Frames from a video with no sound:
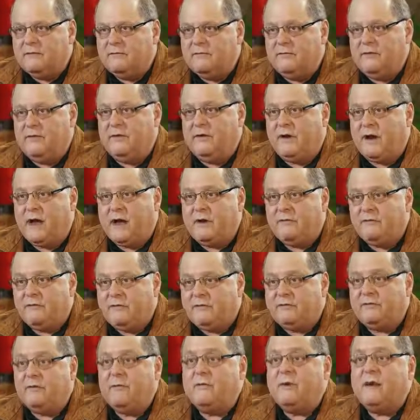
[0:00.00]
with Iran,
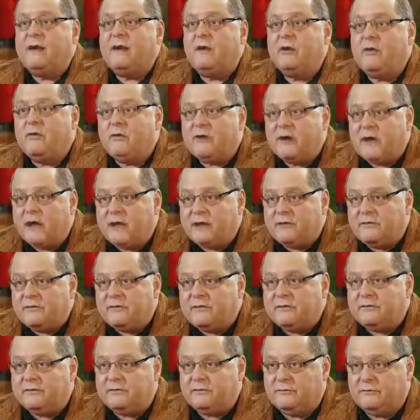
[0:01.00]
with so many other
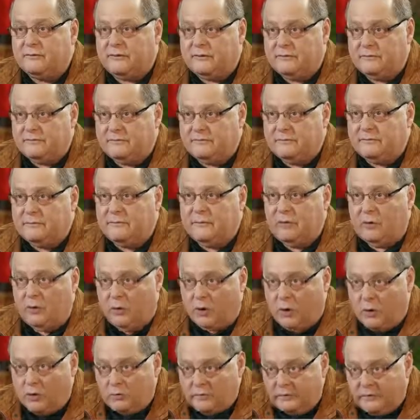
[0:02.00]
countries where
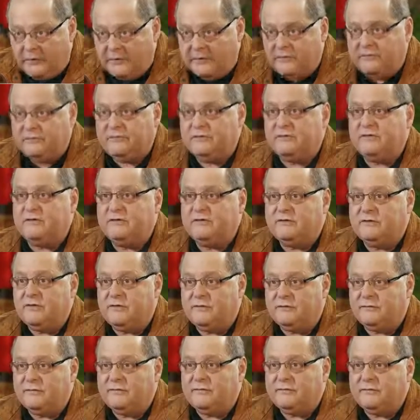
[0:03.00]
long histories
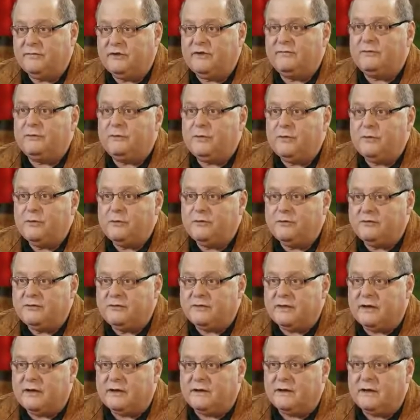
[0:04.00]
of
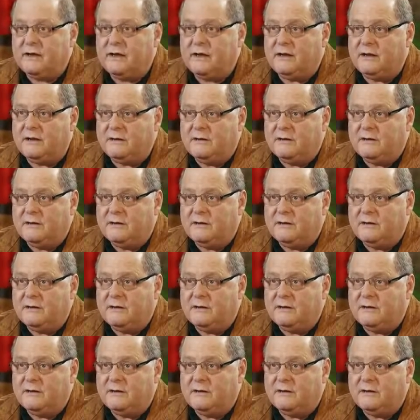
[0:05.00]
disputes and